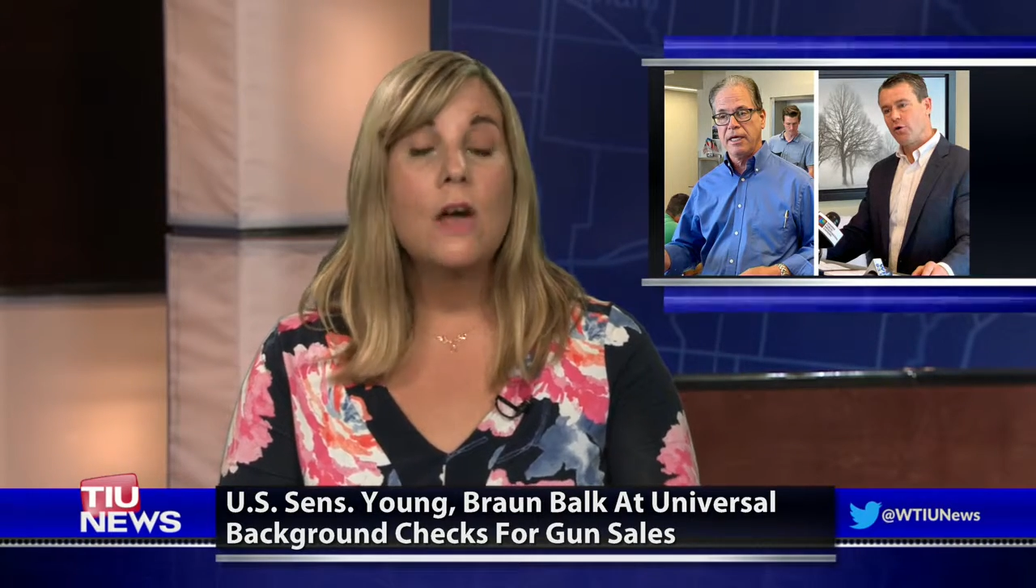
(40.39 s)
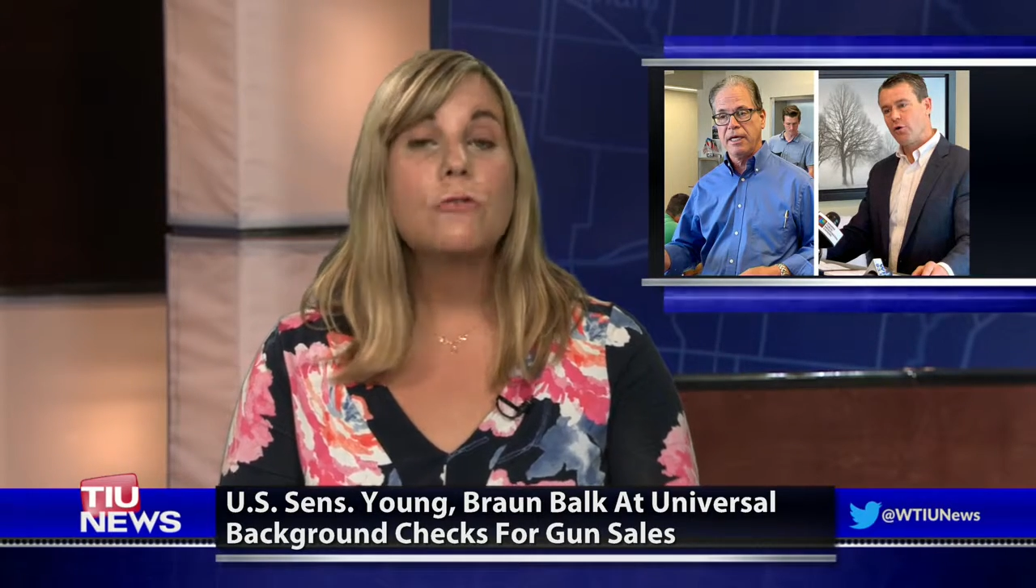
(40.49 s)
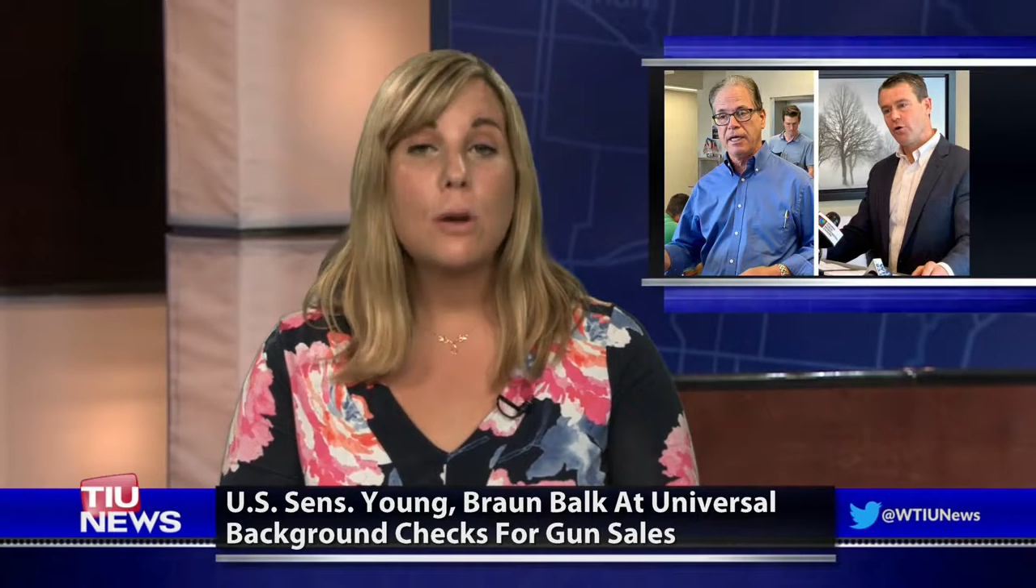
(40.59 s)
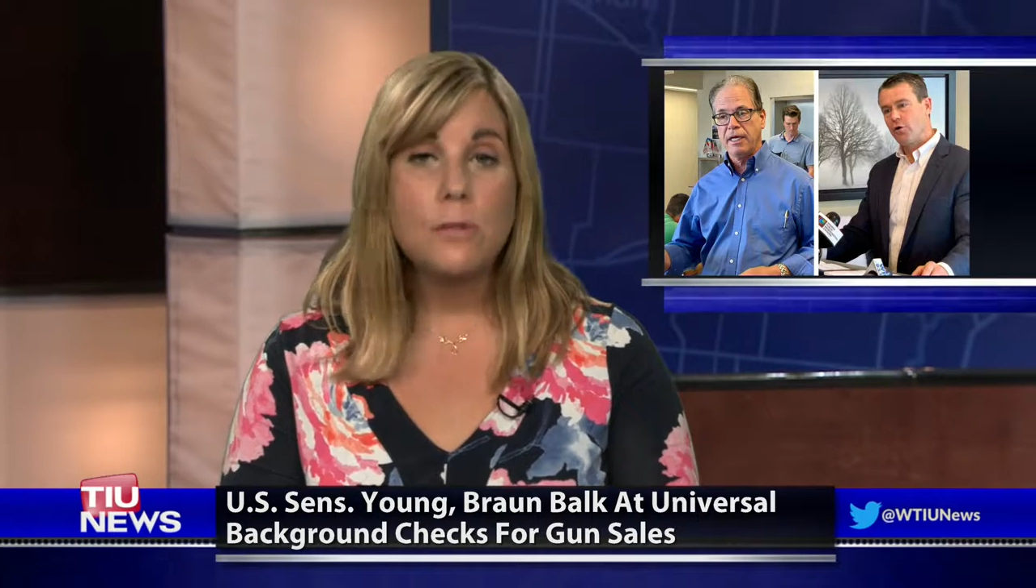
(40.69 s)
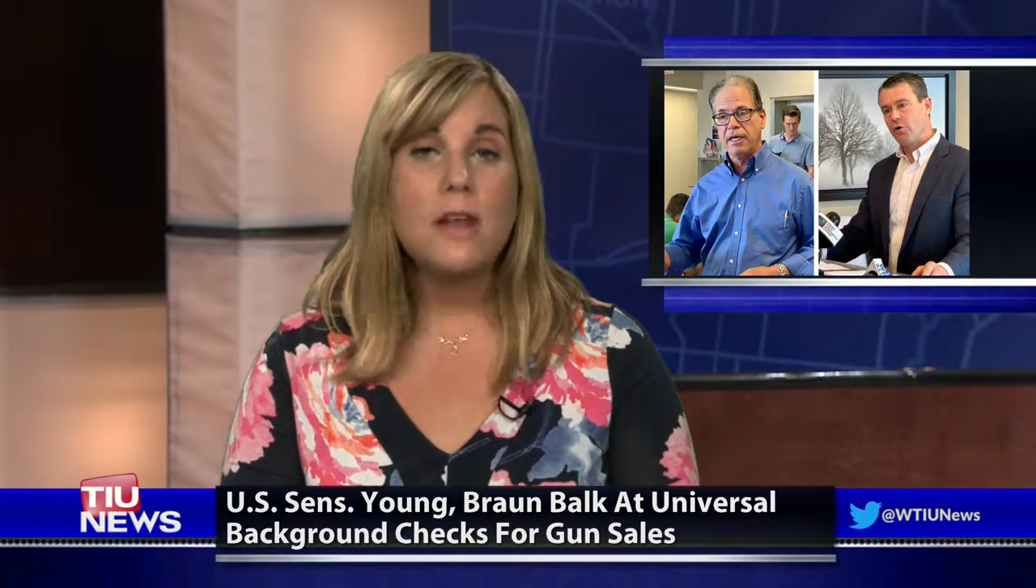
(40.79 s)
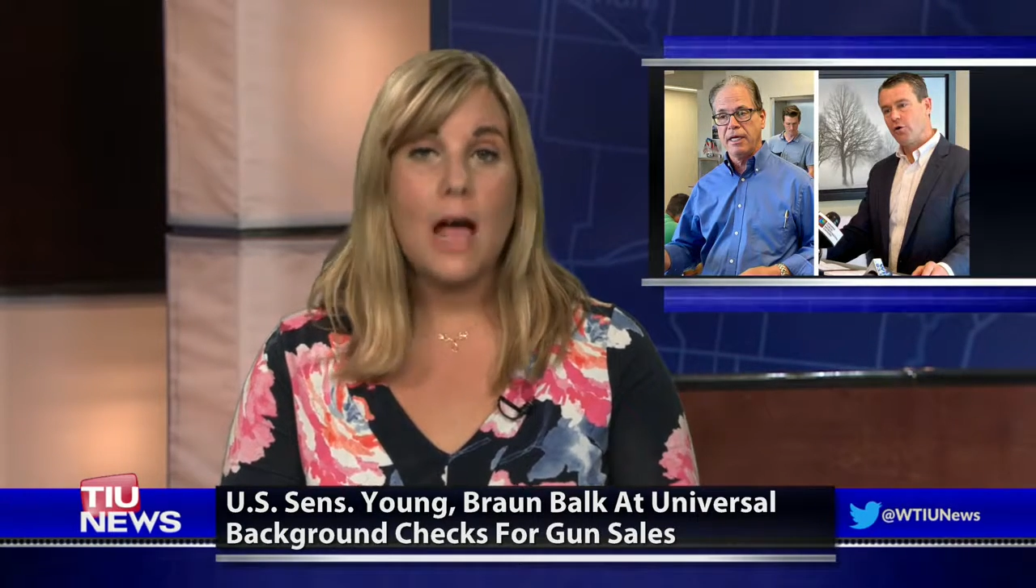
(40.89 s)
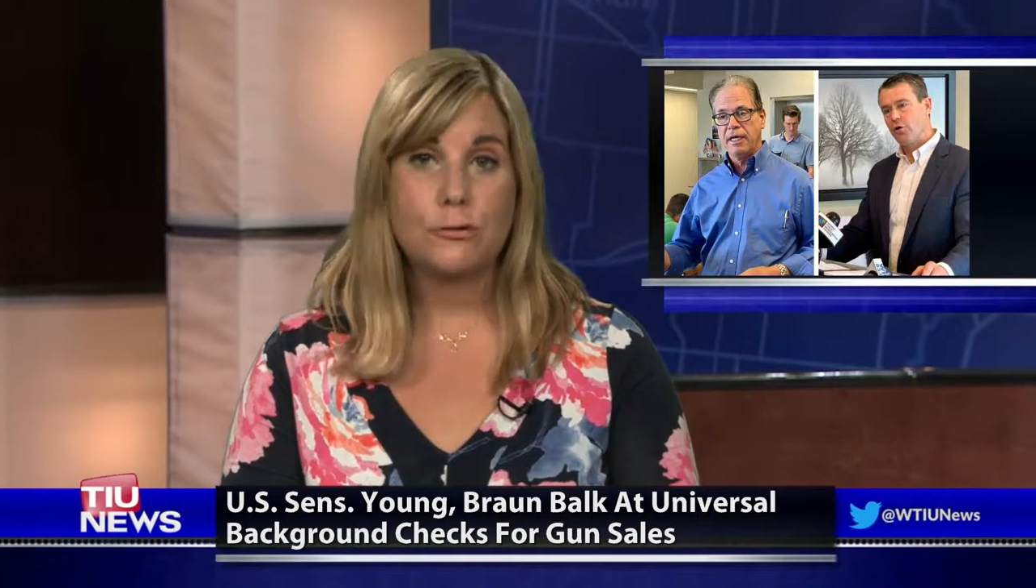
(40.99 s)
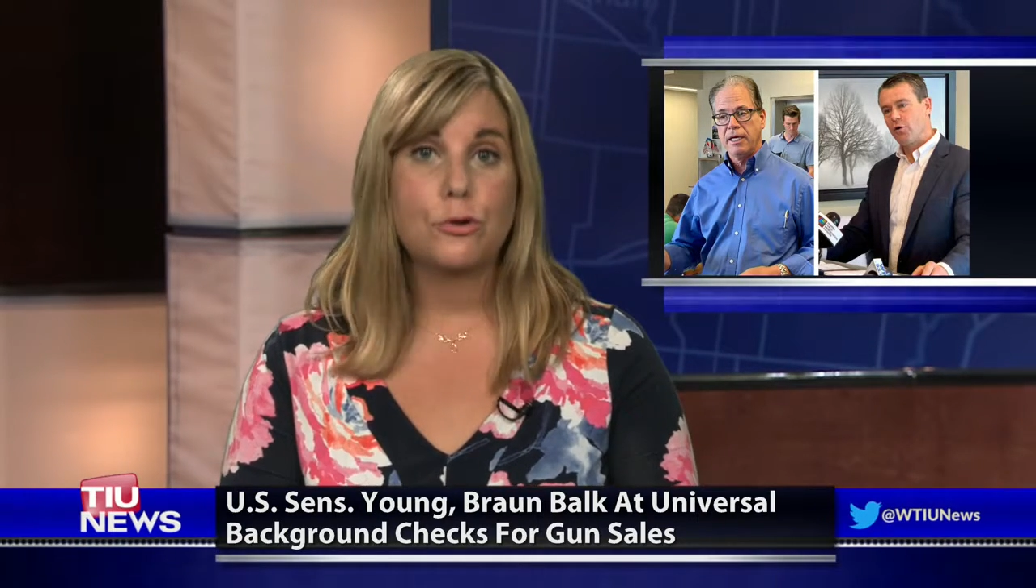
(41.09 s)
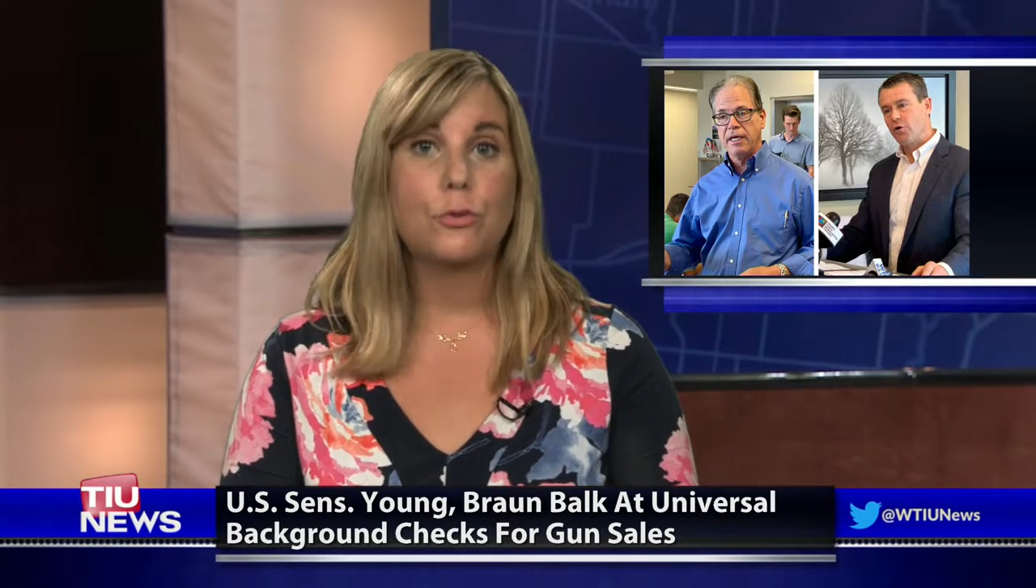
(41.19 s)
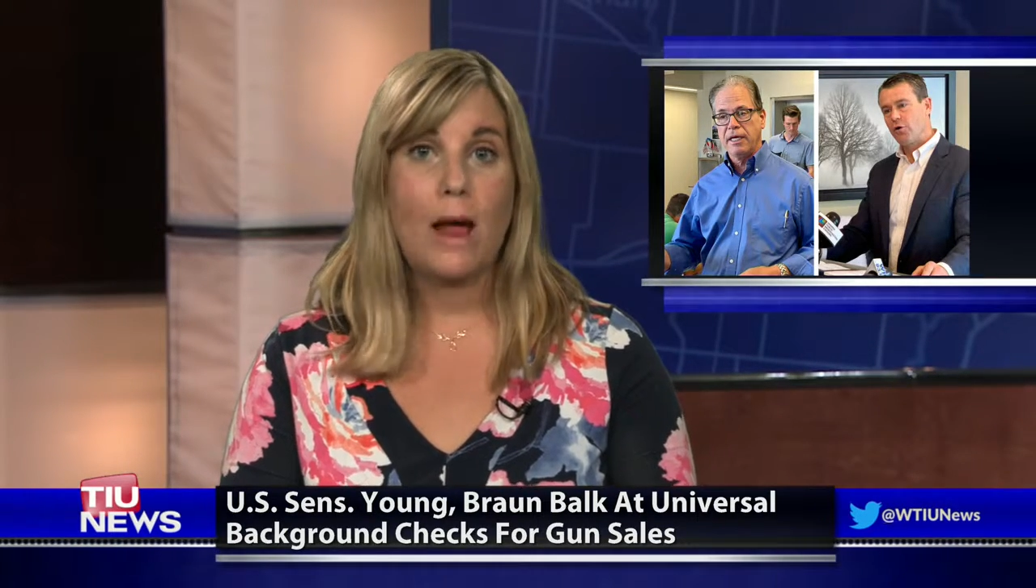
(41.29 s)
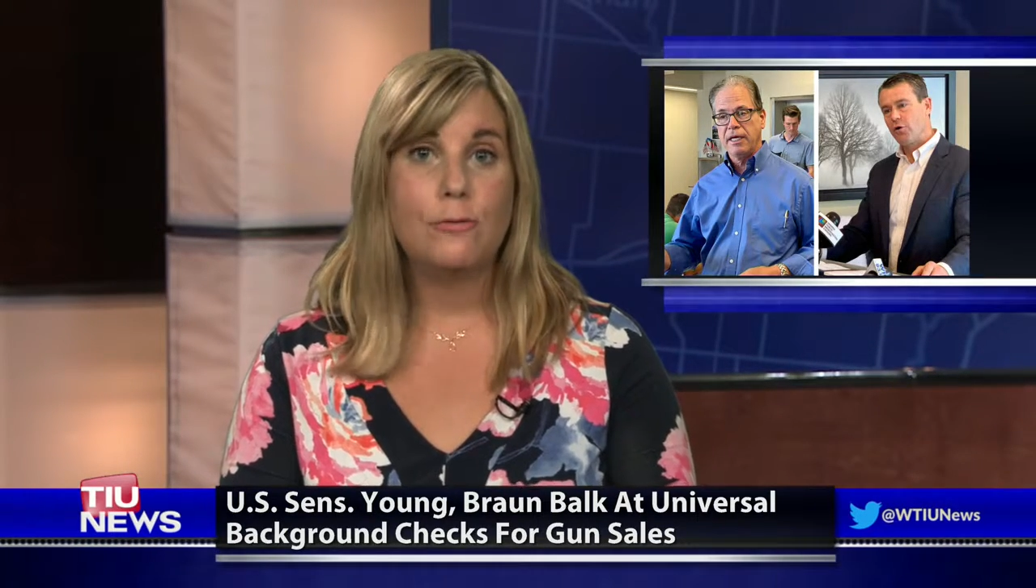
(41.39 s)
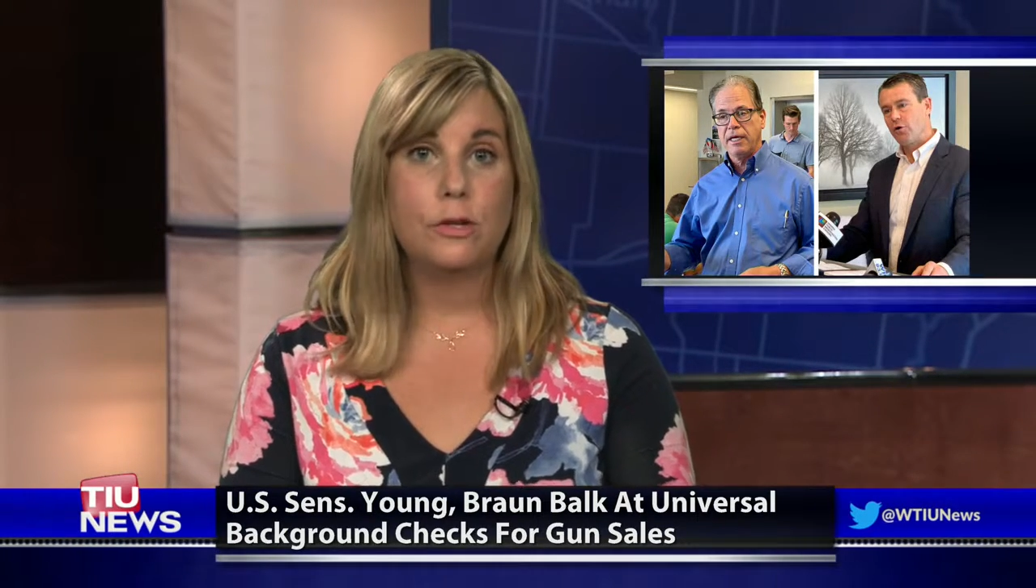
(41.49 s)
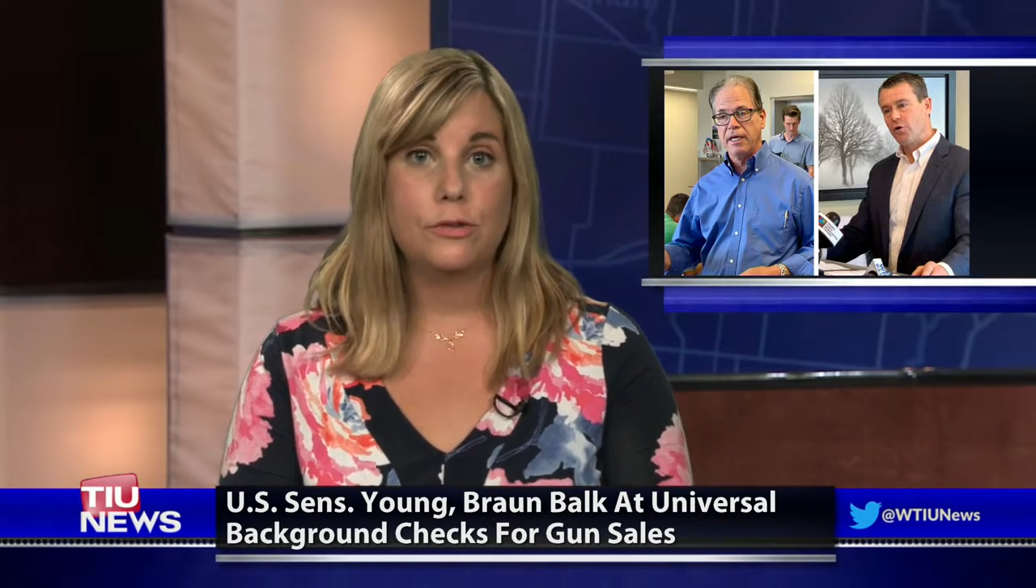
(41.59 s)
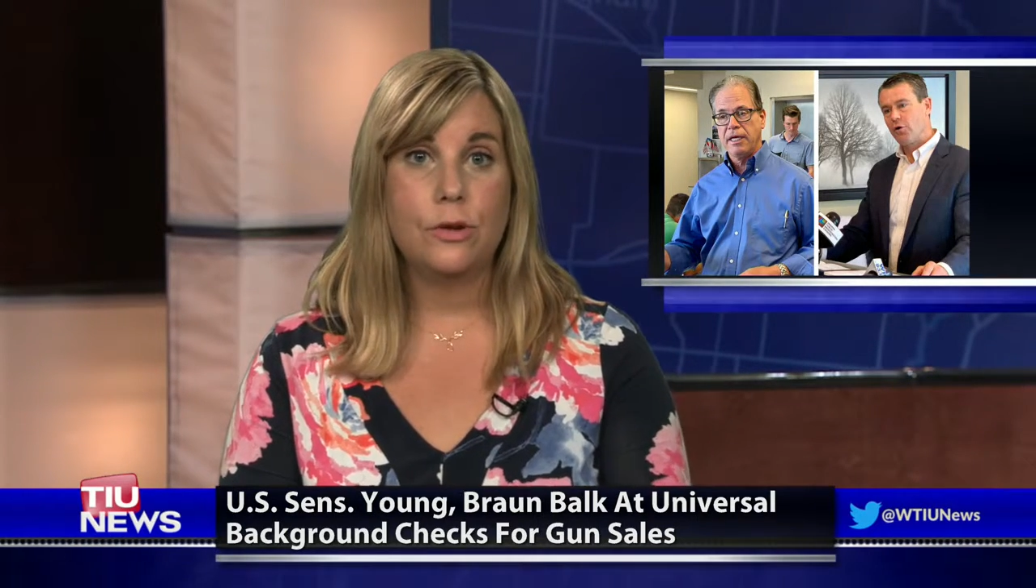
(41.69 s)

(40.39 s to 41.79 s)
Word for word: from the National Rifle